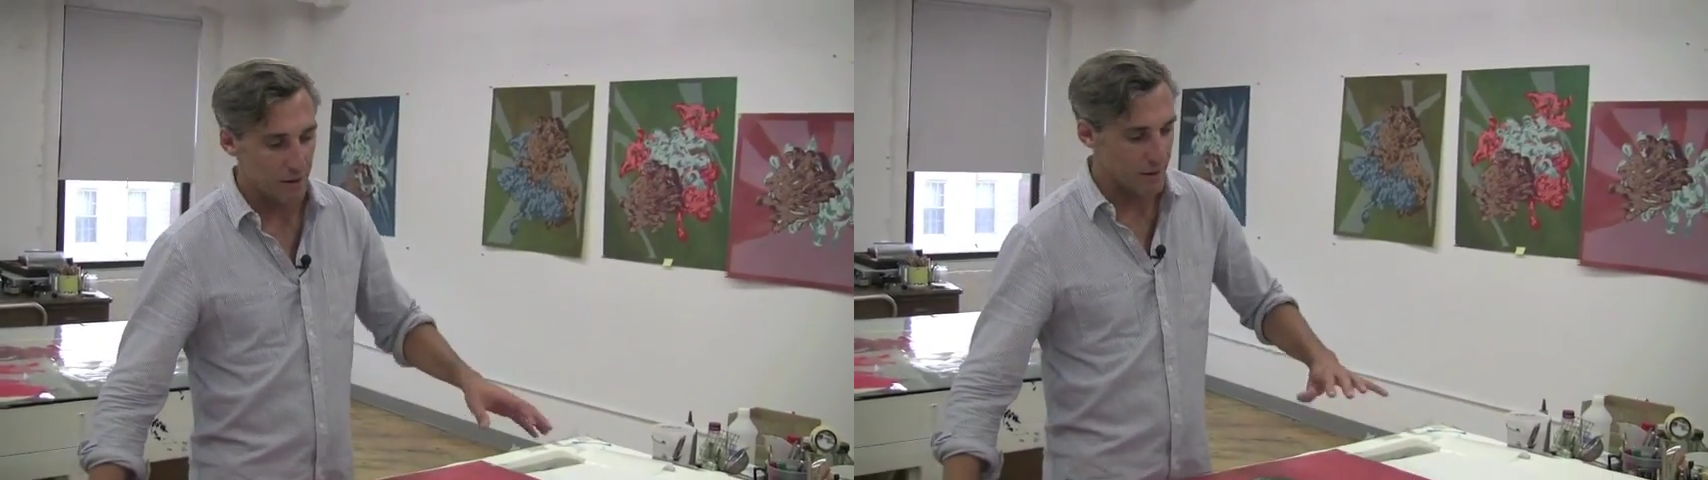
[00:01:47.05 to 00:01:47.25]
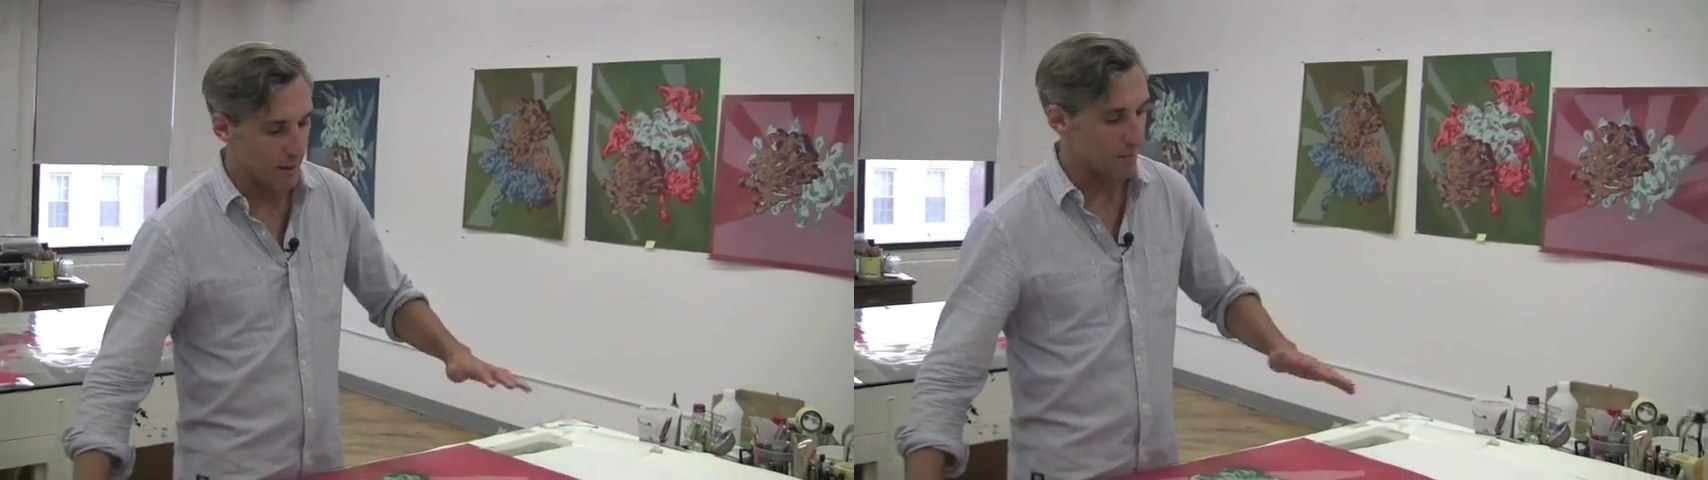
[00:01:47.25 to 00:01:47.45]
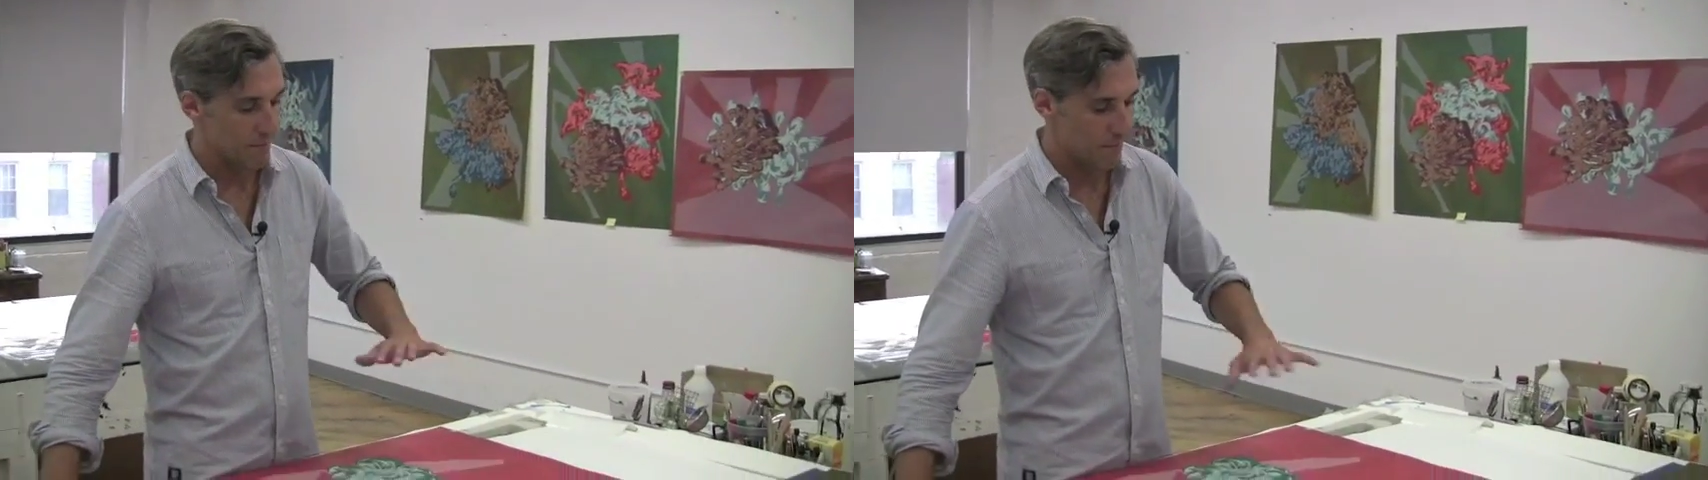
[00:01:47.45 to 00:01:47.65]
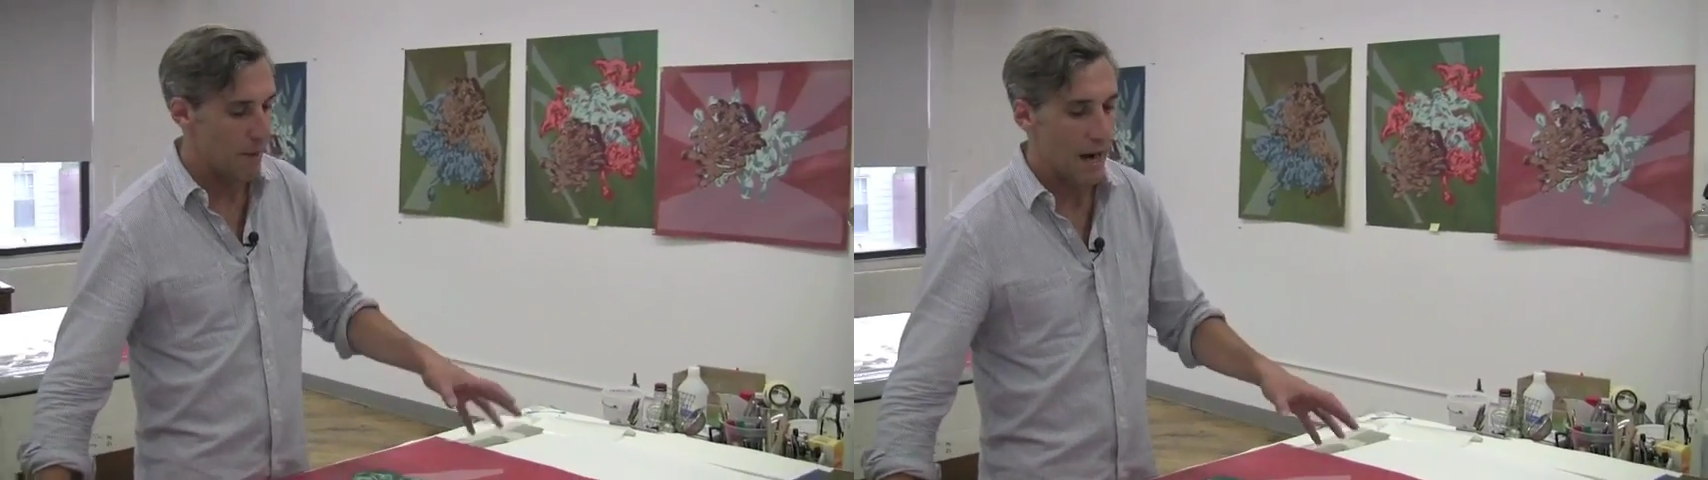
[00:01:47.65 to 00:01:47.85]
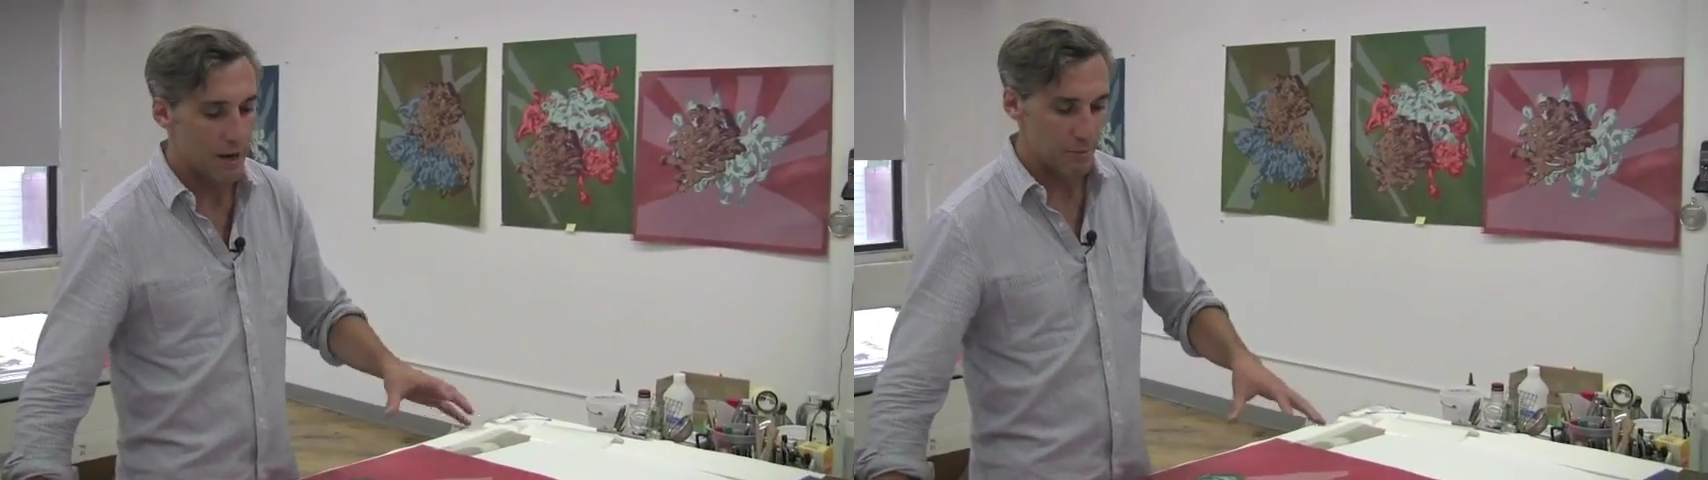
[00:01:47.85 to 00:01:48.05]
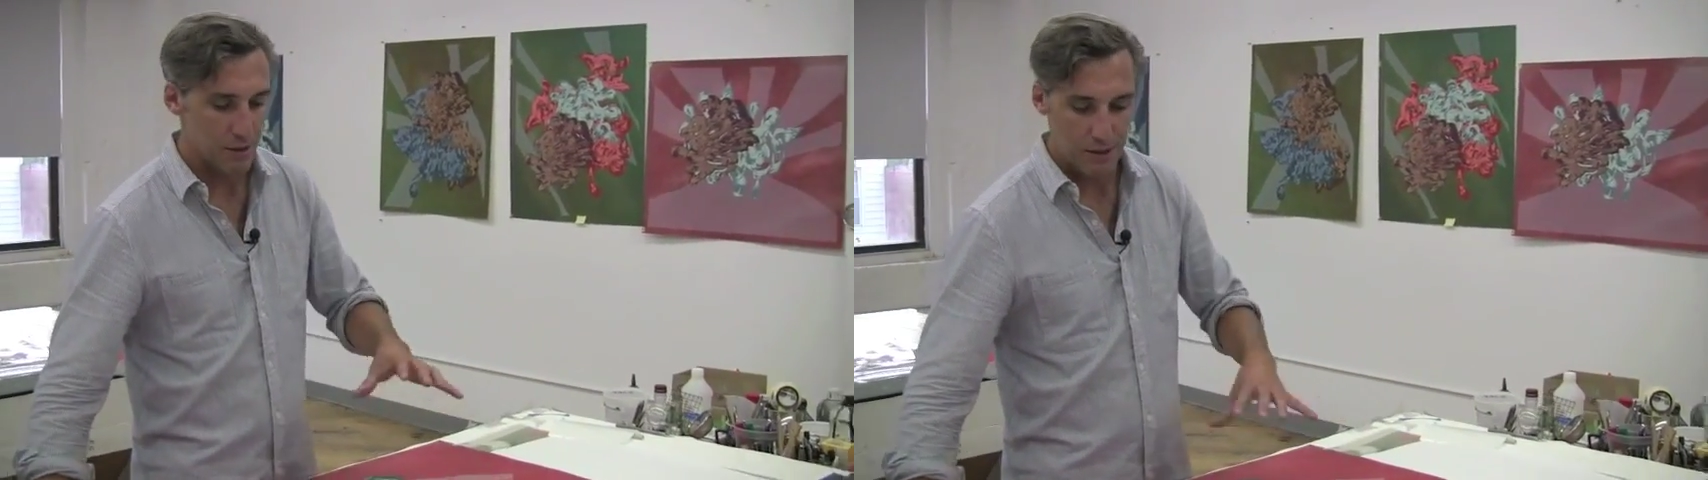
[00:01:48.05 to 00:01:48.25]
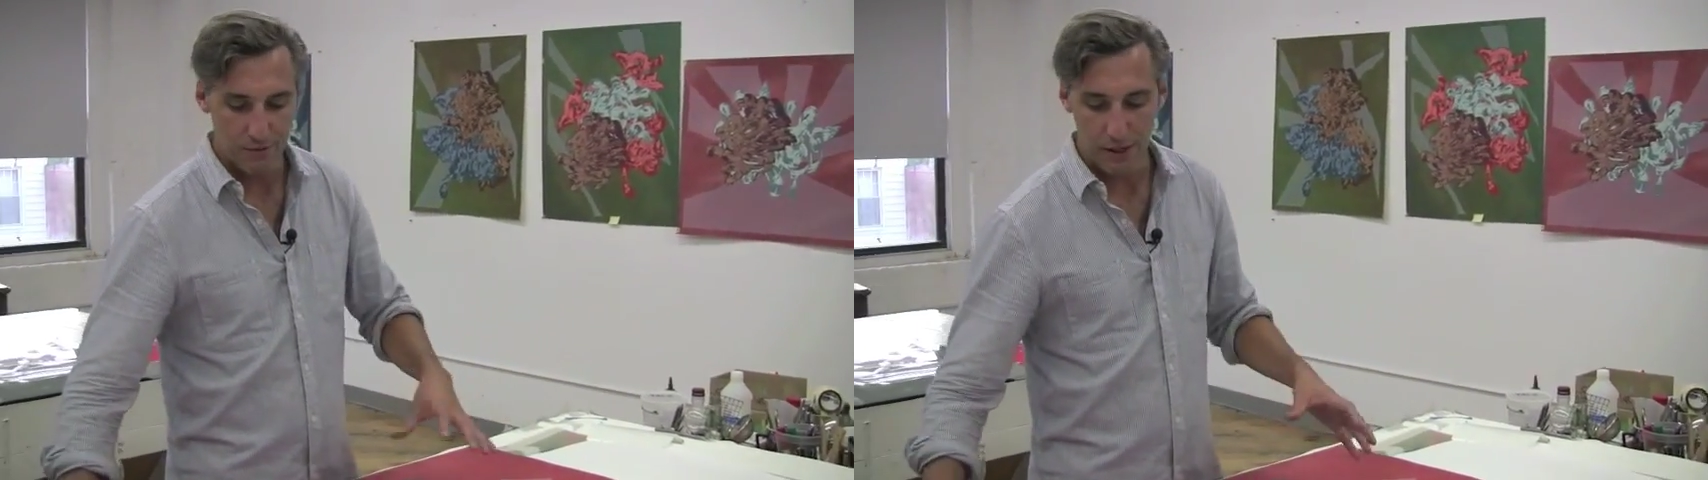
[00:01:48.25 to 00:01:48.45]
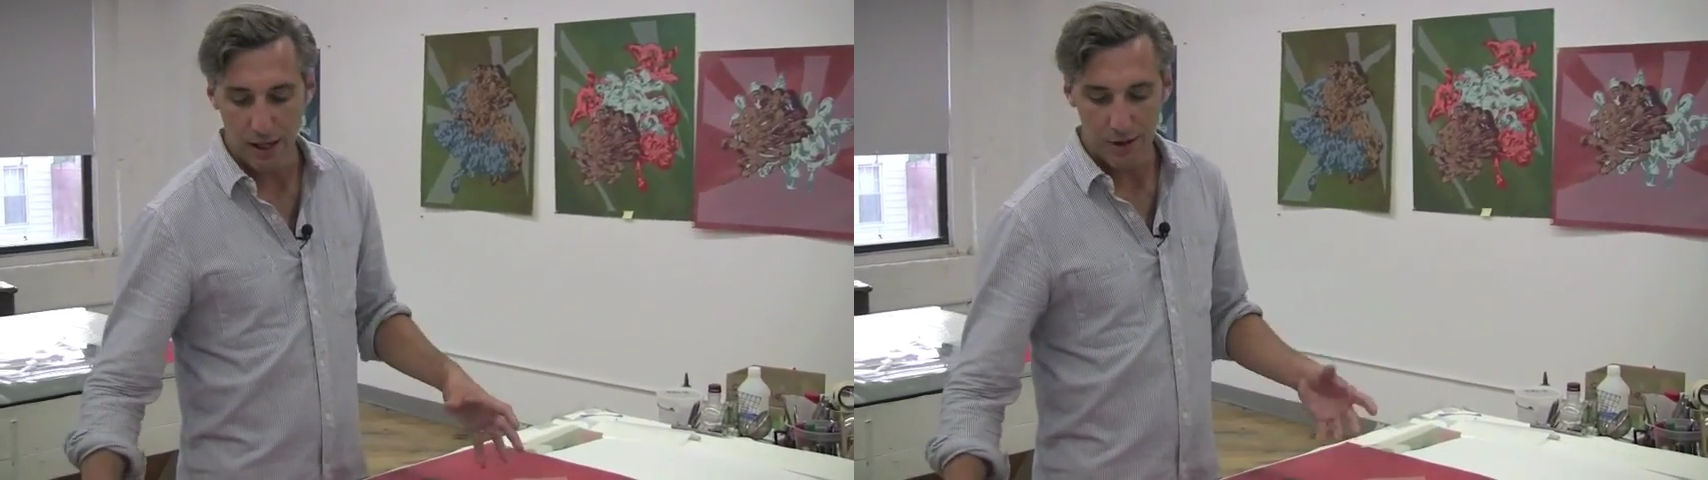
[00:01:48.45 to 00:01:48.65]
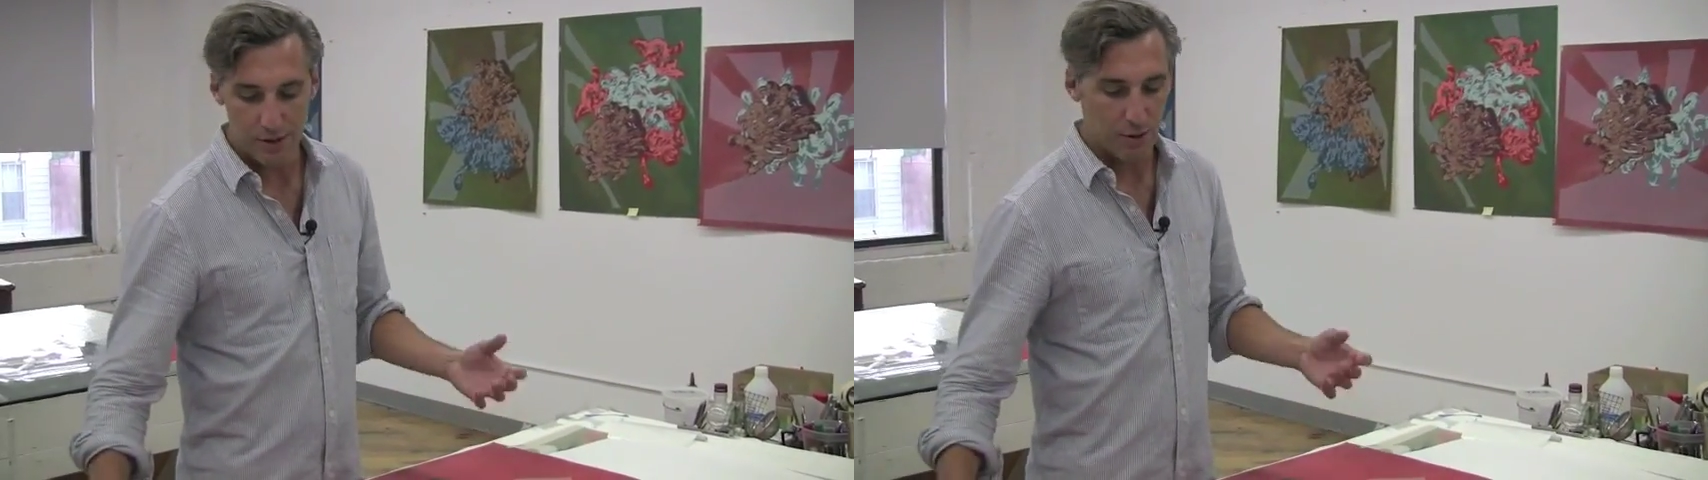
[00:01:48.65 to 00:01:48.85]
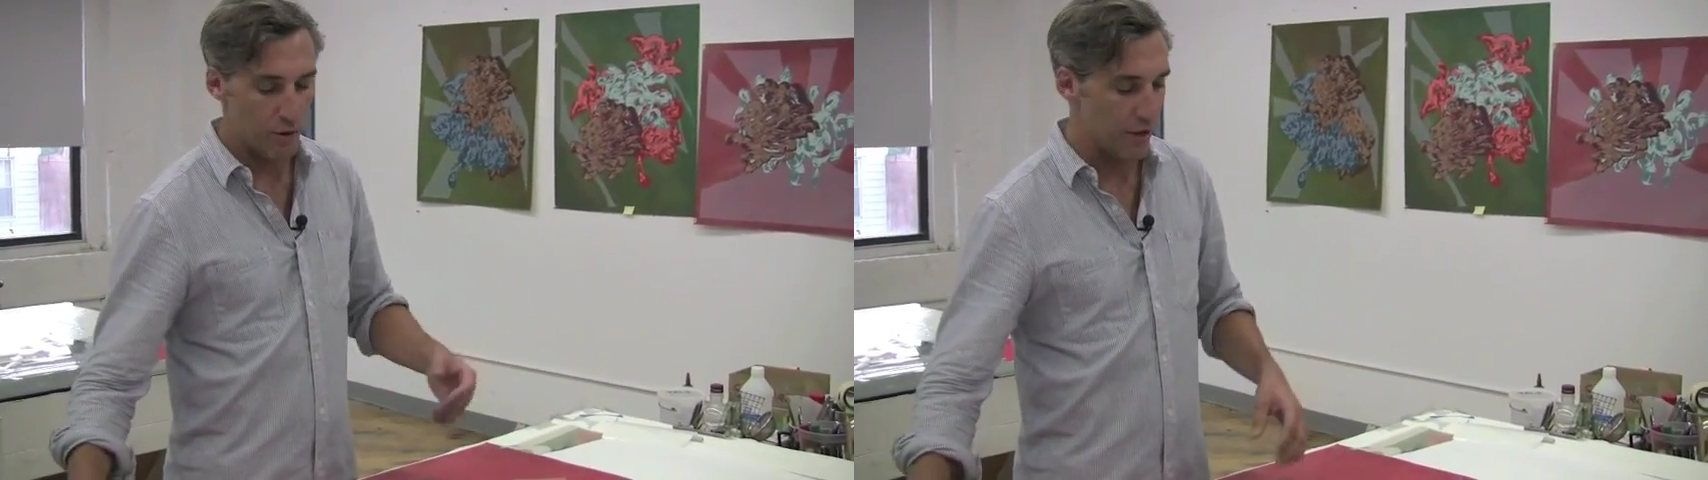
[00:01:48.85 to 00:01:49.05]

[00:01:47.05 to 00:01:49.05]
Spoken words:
that they pad a bunch of different colors in order